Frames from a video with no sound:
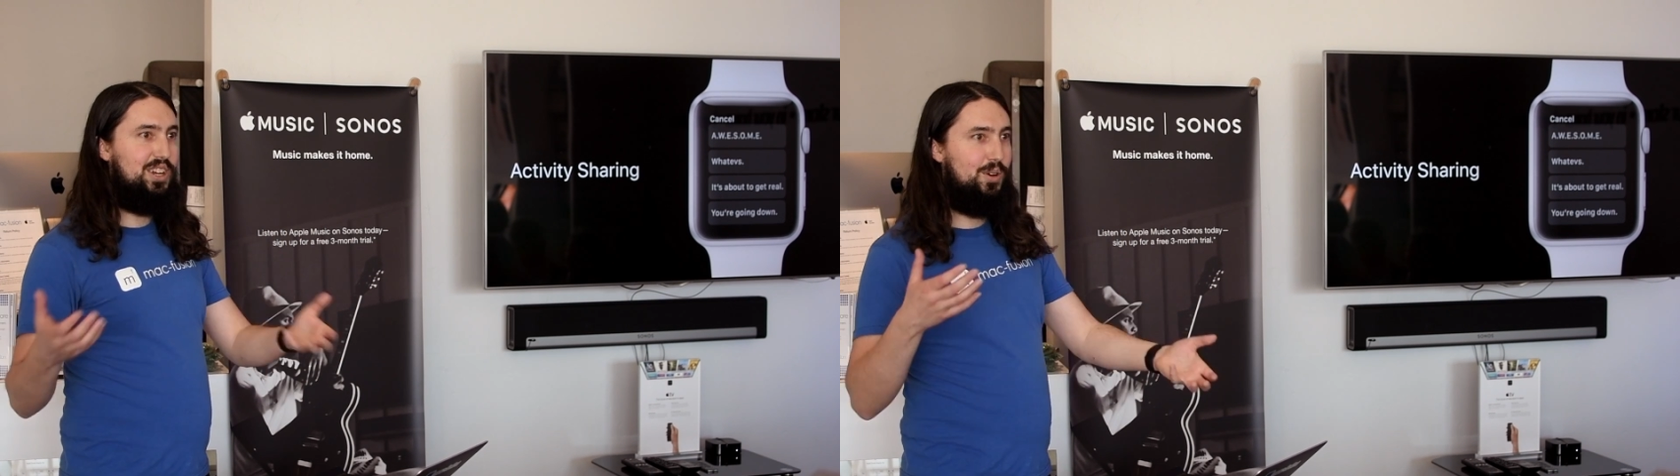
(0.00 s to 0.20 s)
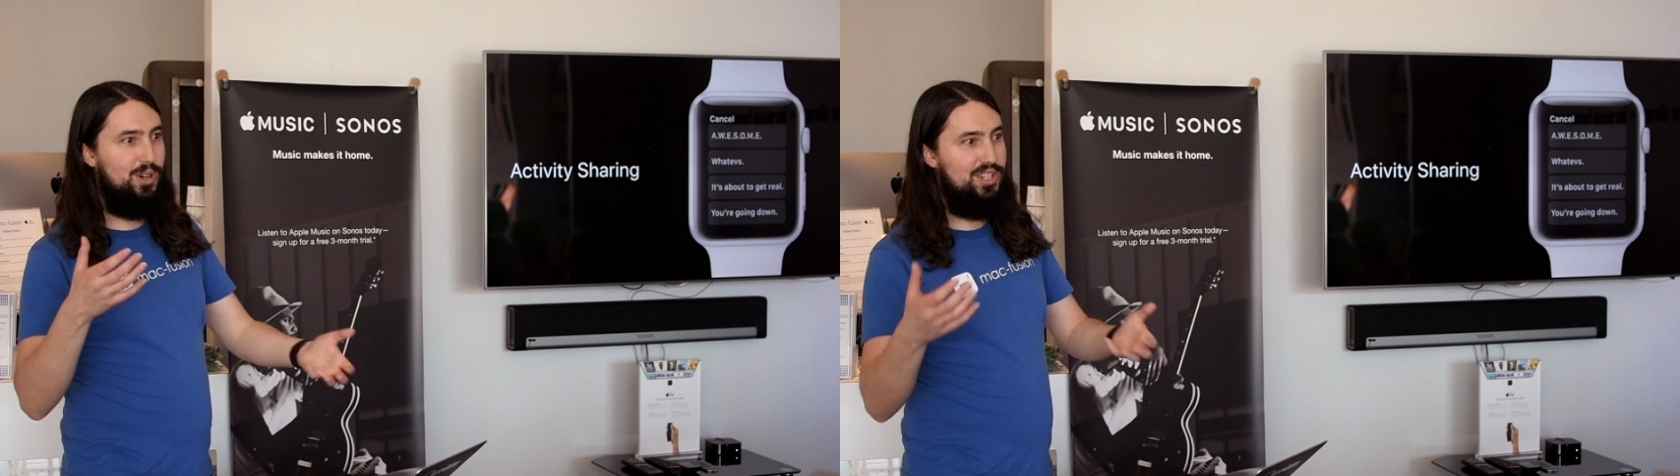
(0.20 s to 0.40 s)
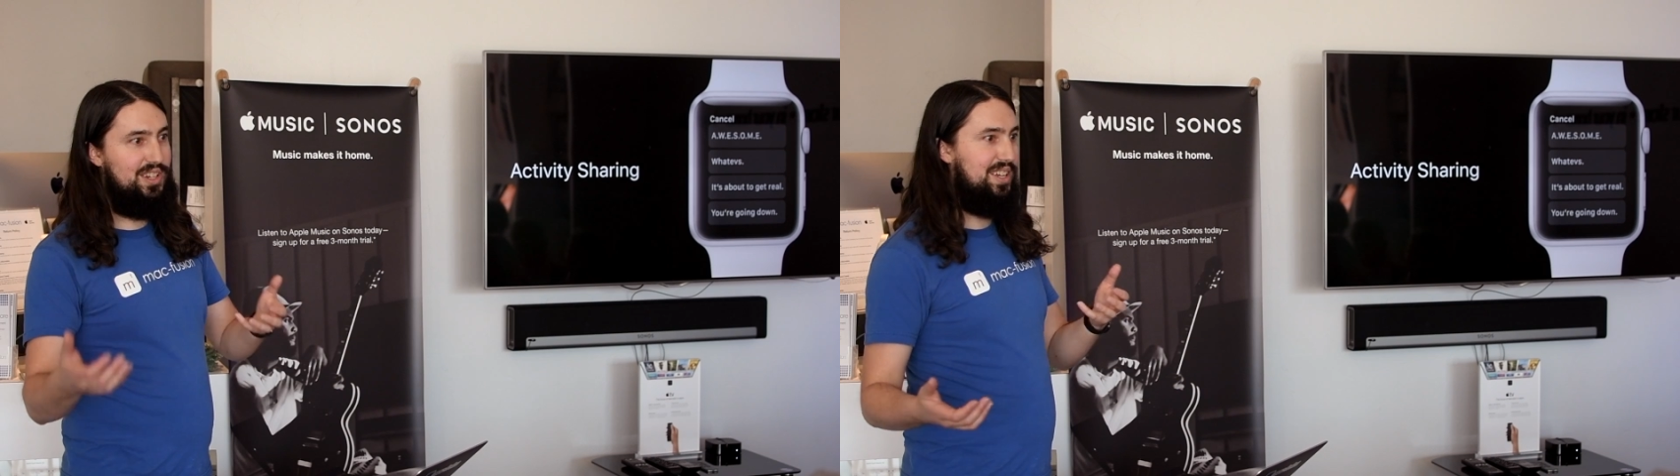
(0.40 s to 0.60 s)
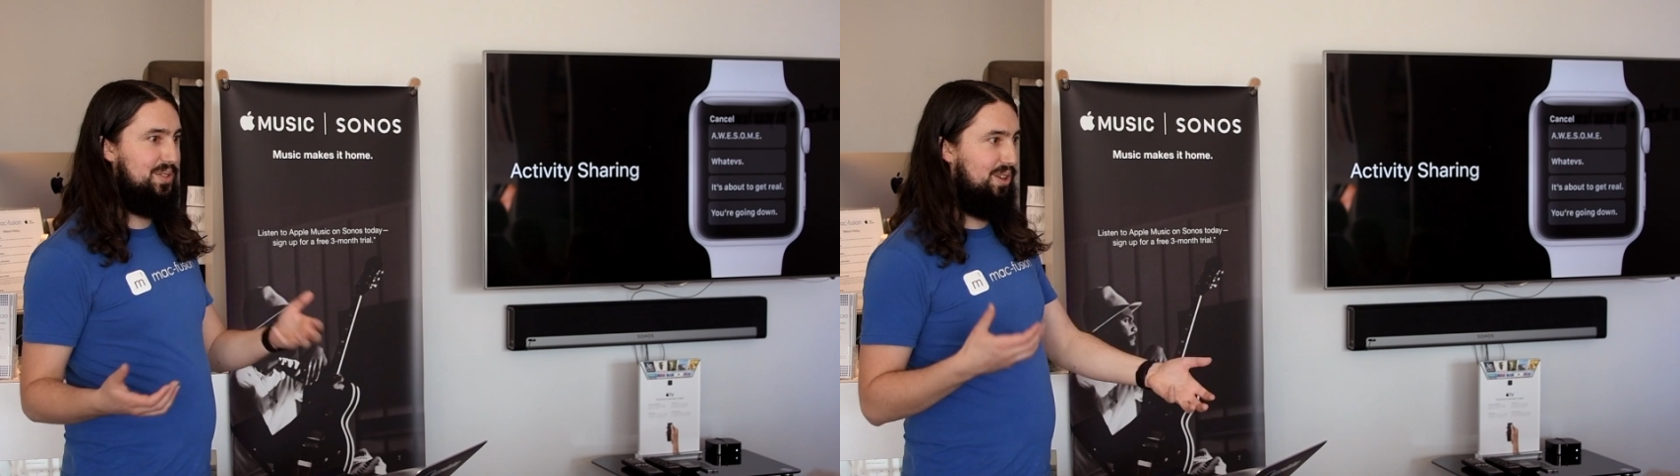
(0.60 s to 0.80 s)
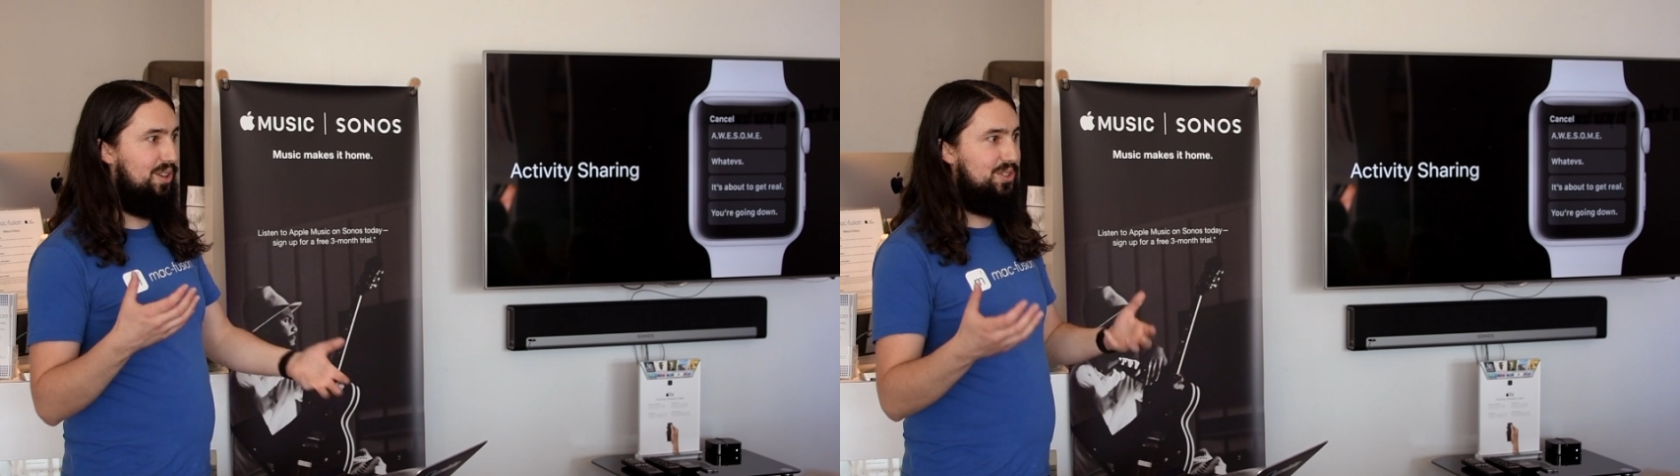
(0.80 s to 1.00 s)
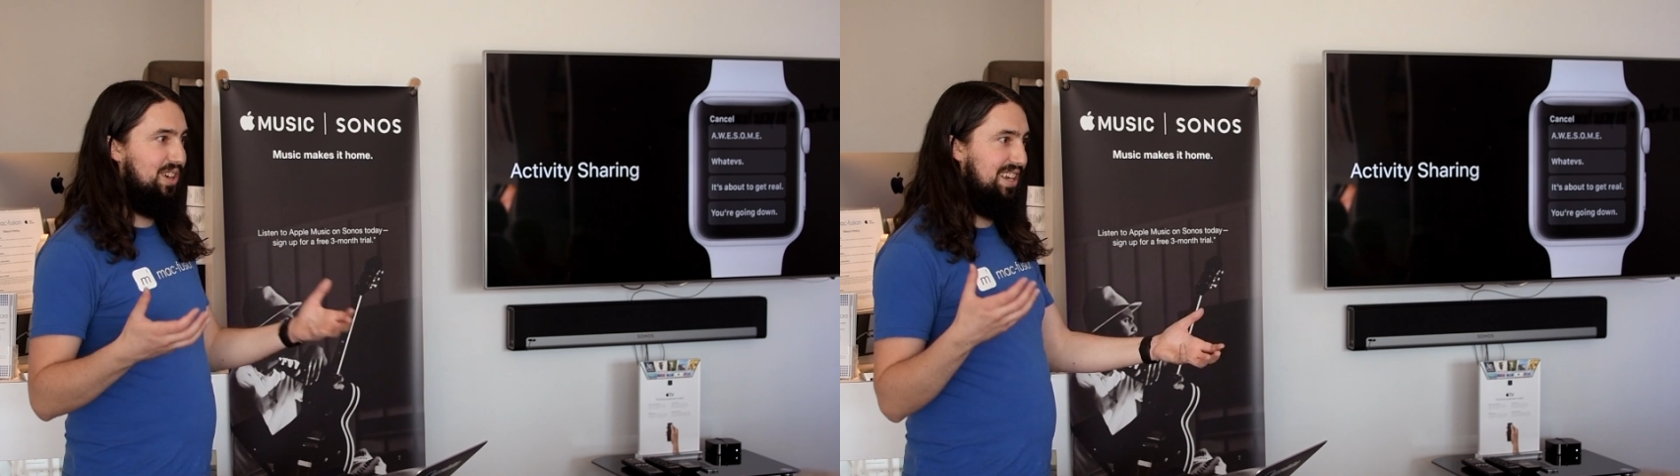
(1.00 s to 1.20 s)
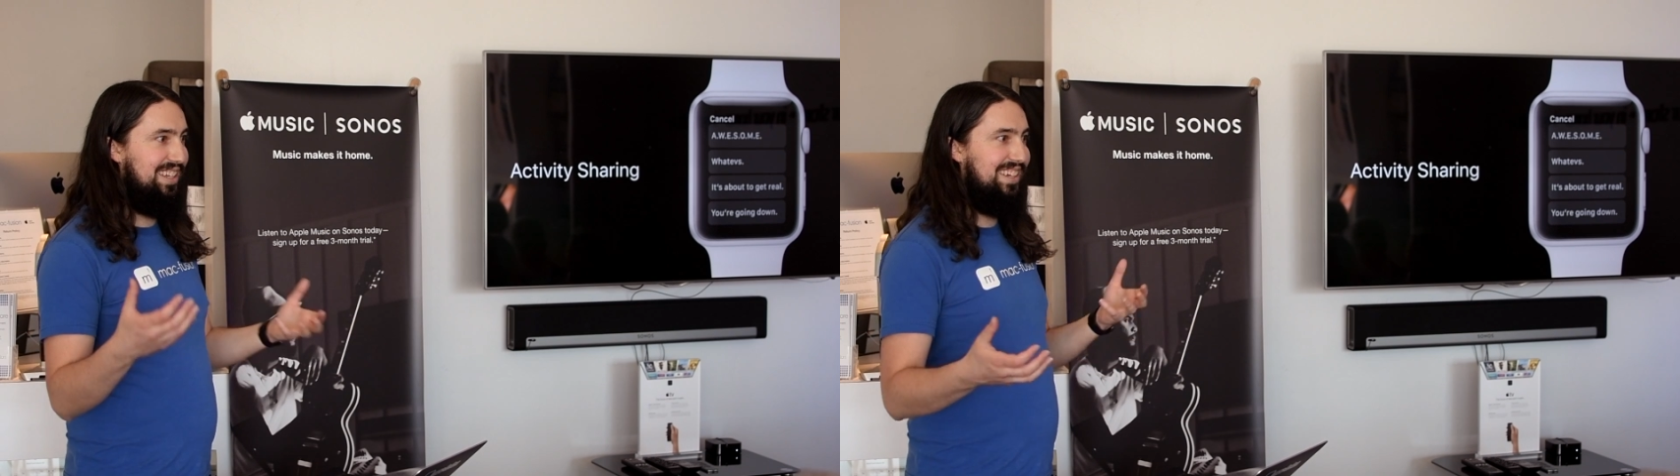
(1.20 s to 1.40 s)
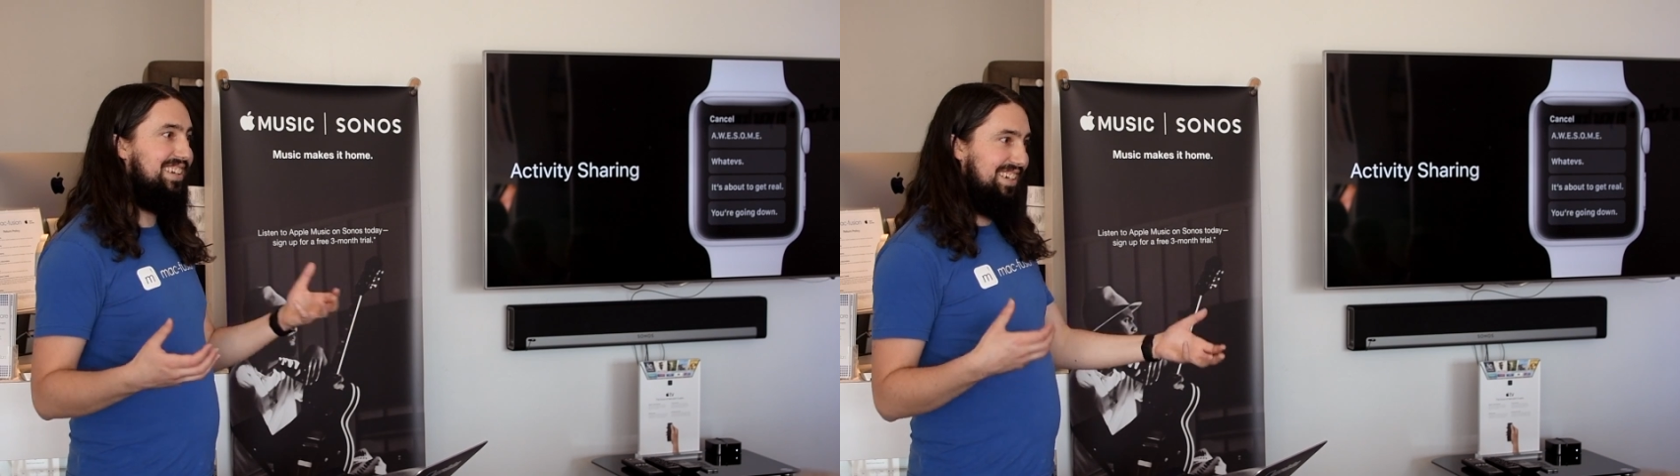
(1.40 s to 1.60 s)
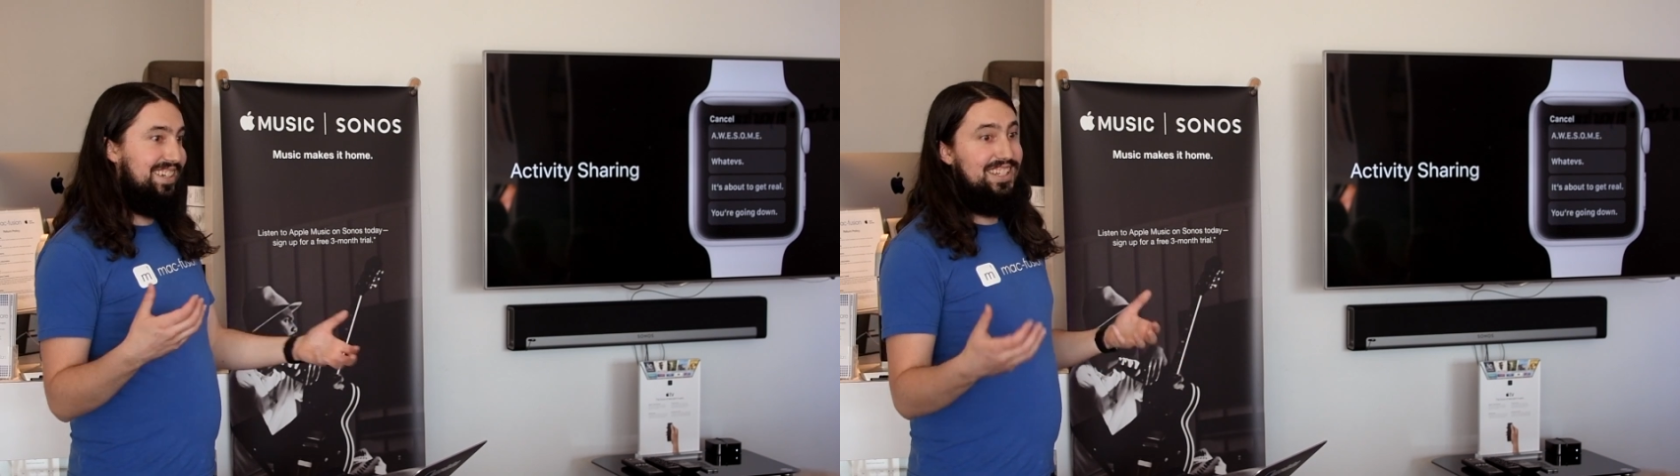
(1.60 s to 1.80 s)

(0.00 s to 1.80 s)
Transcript: where you guys are all trying to,